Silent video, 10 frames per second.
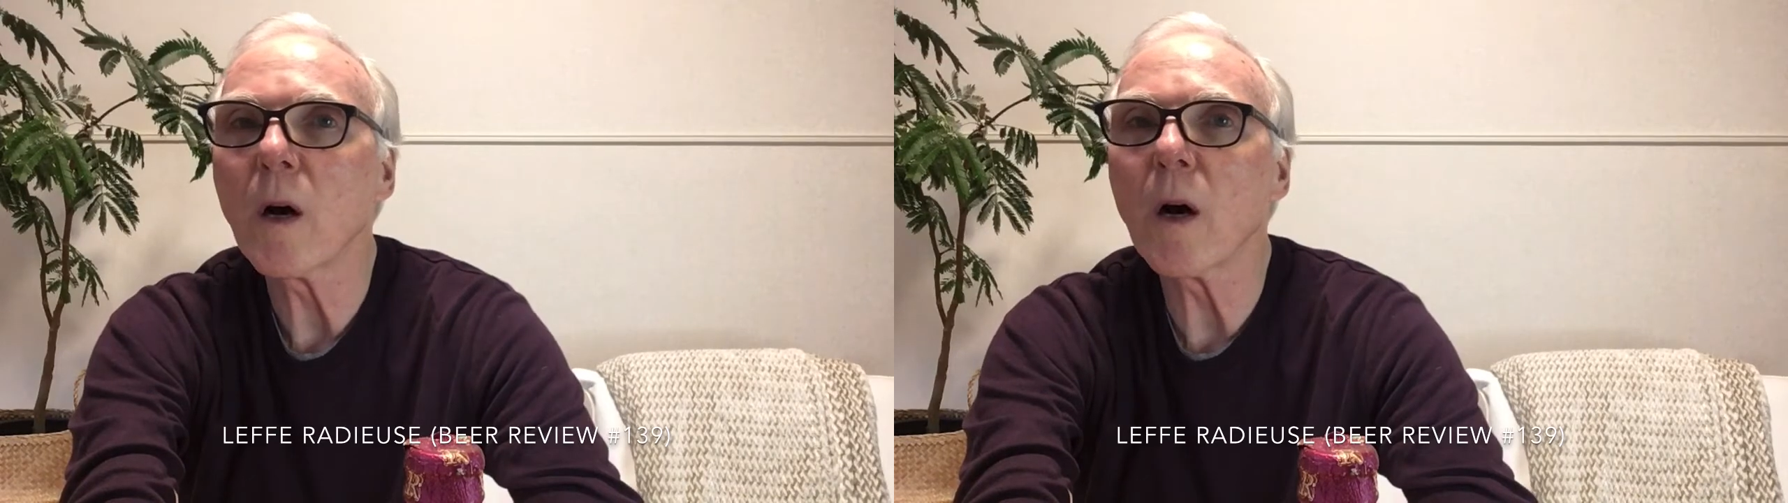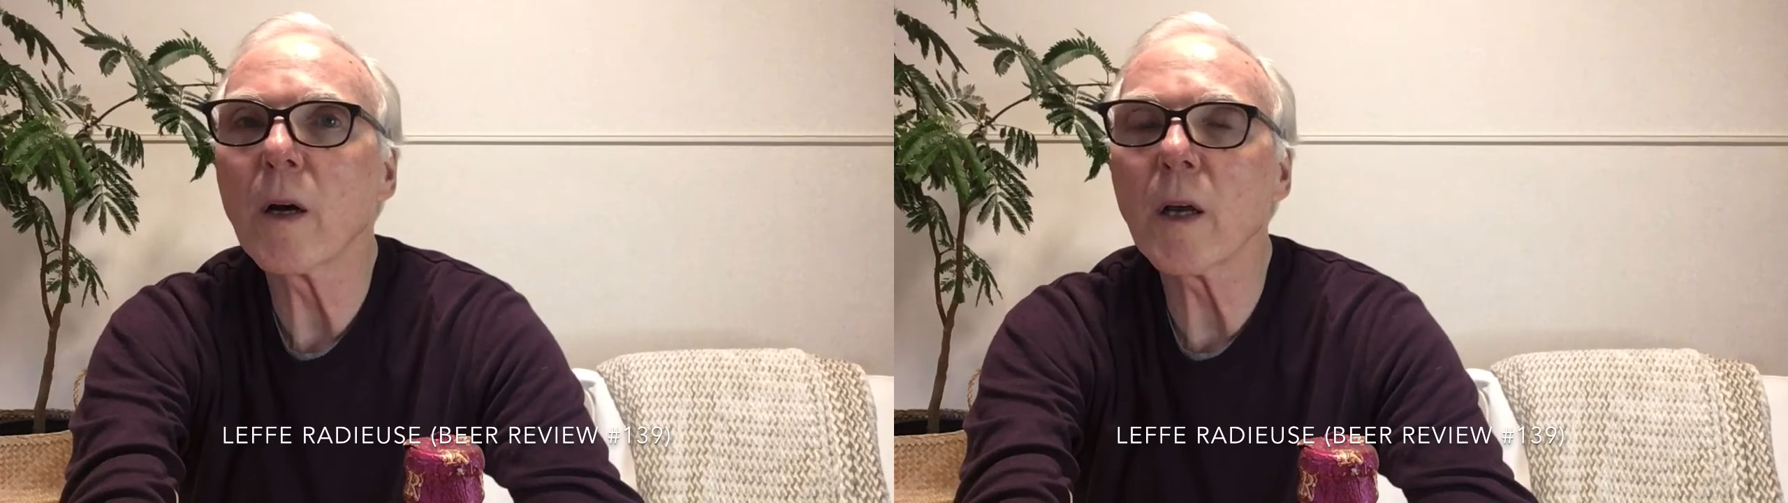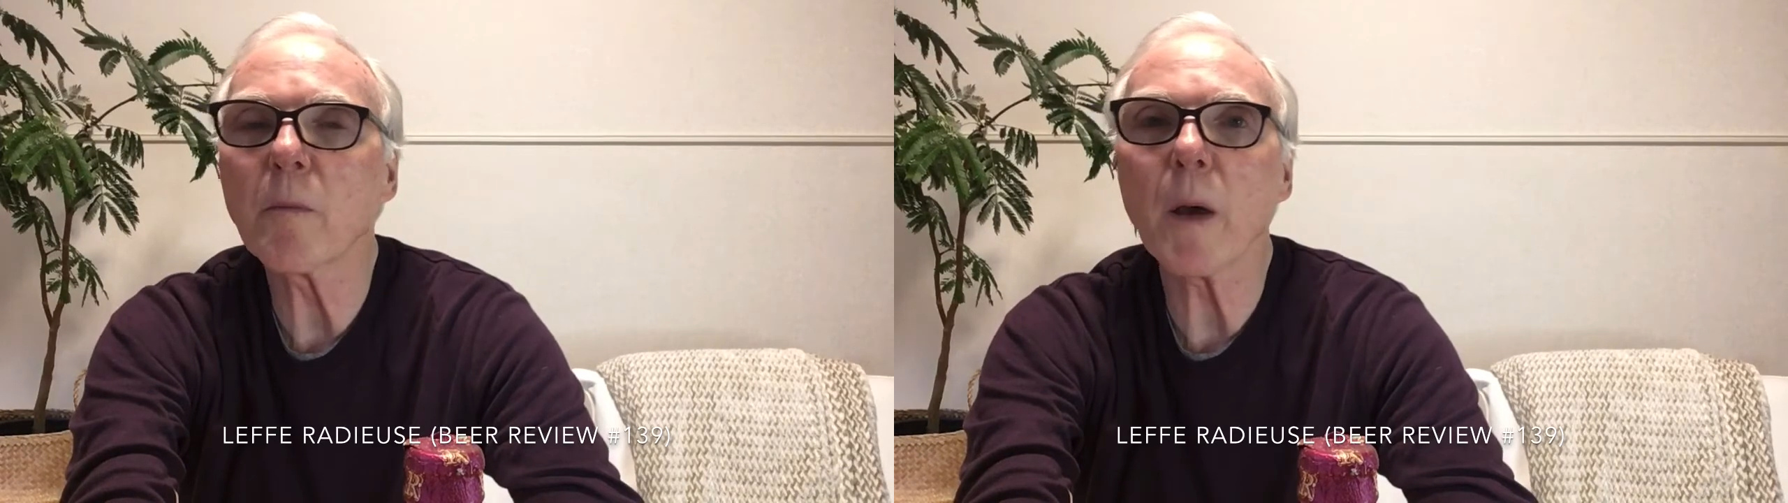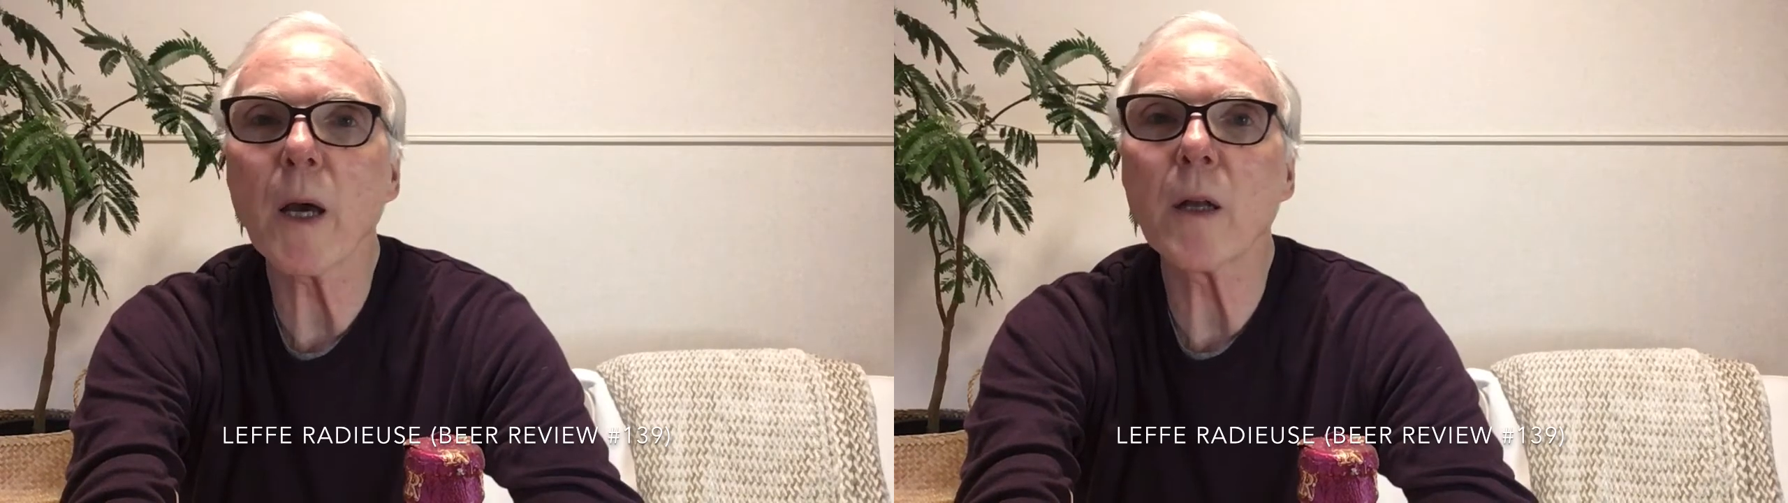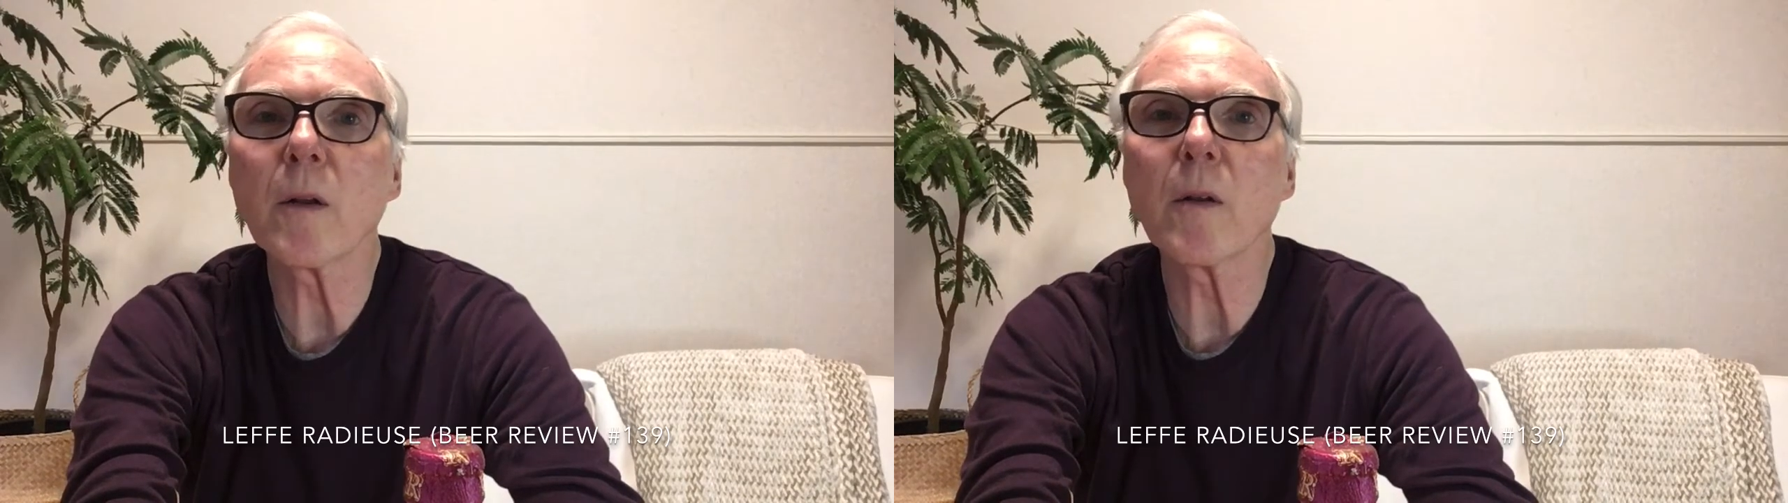get back
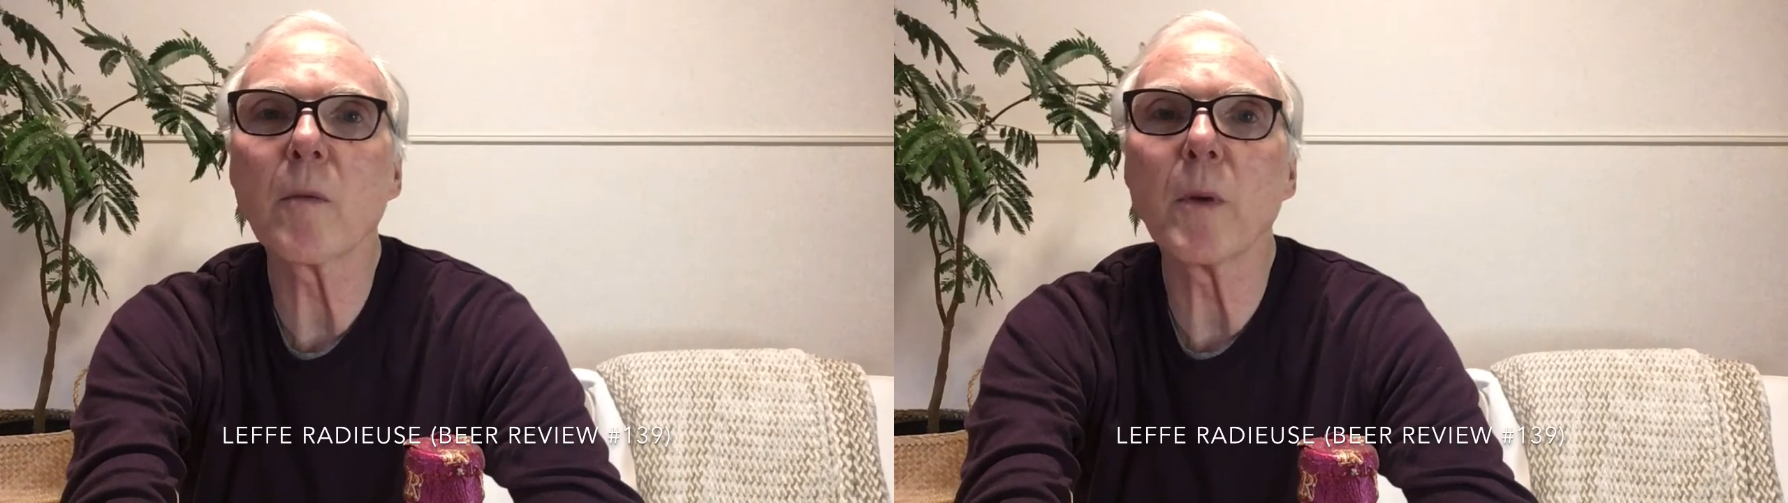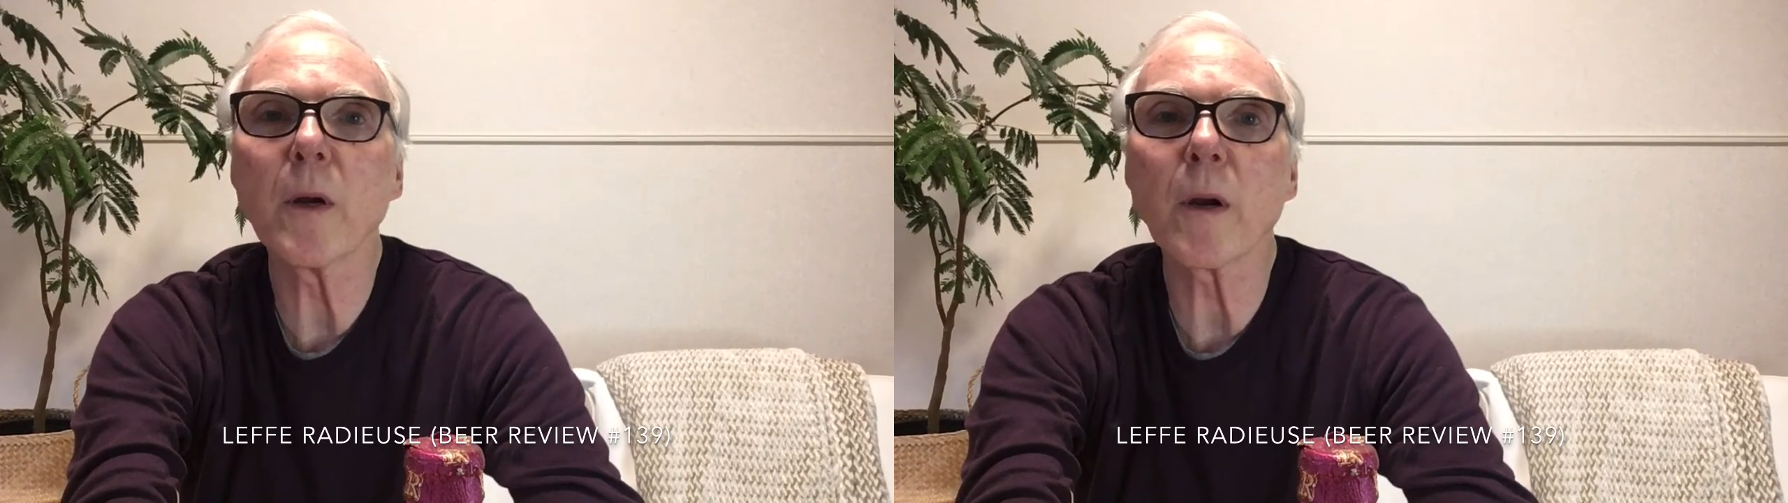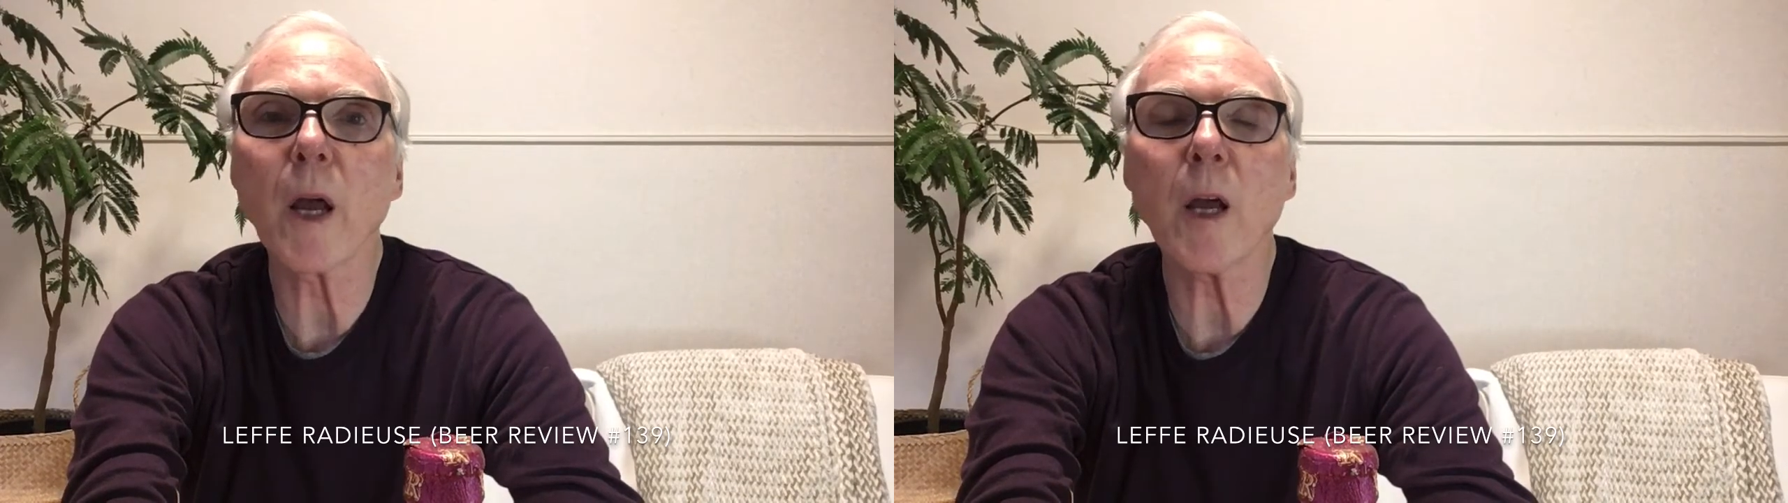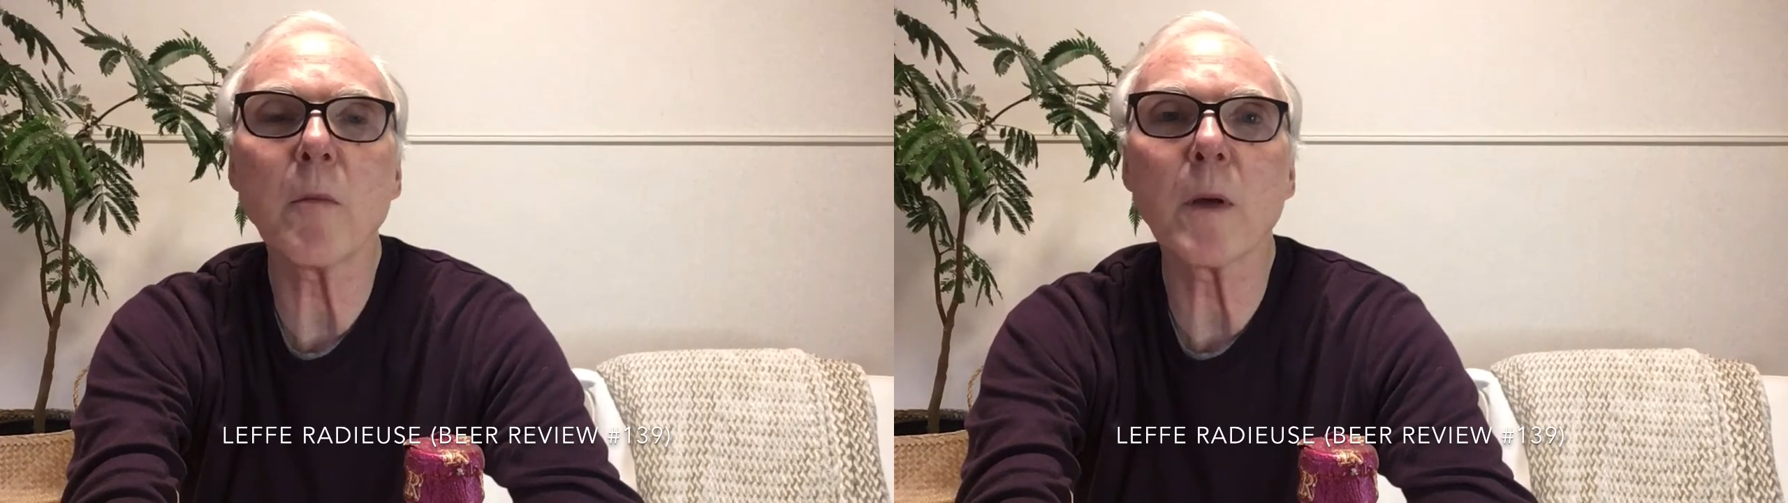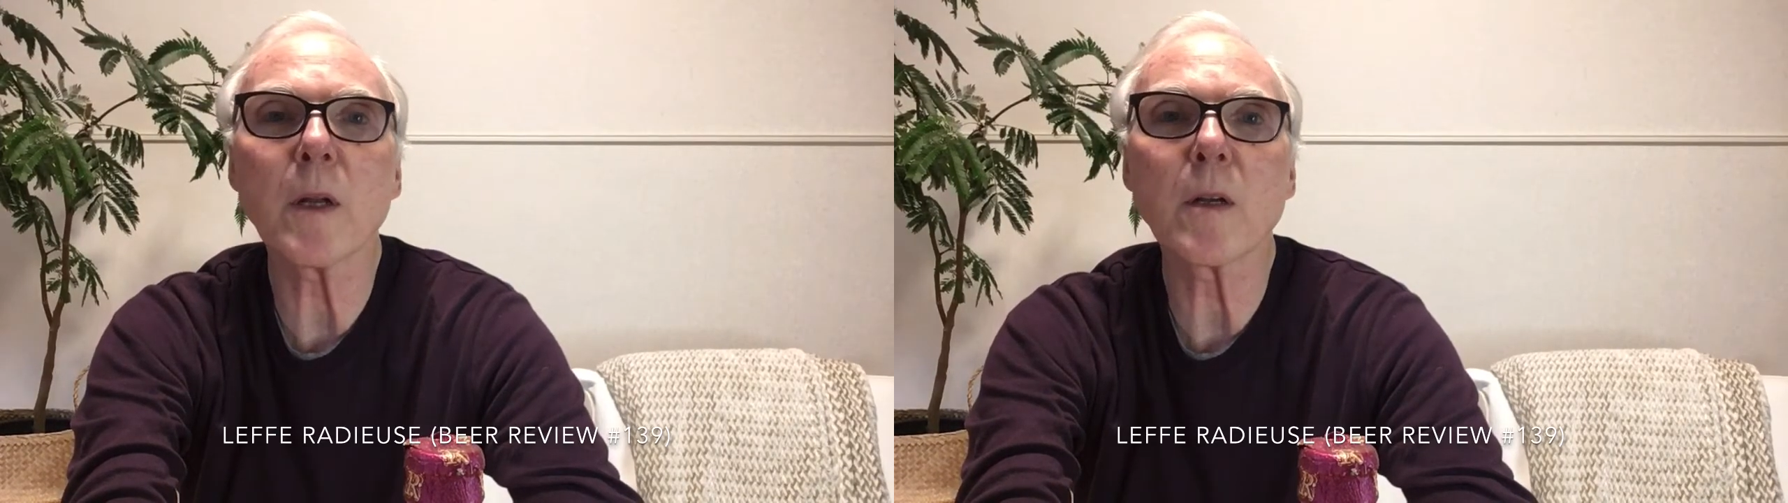into the beer
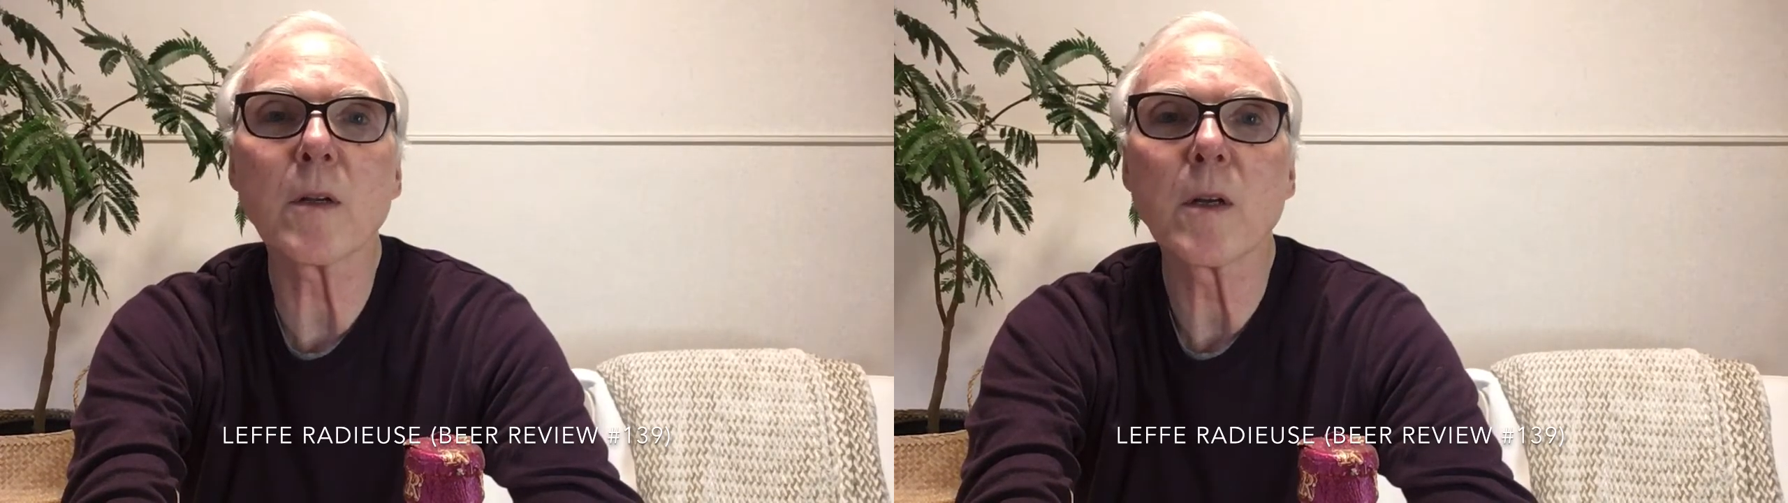game and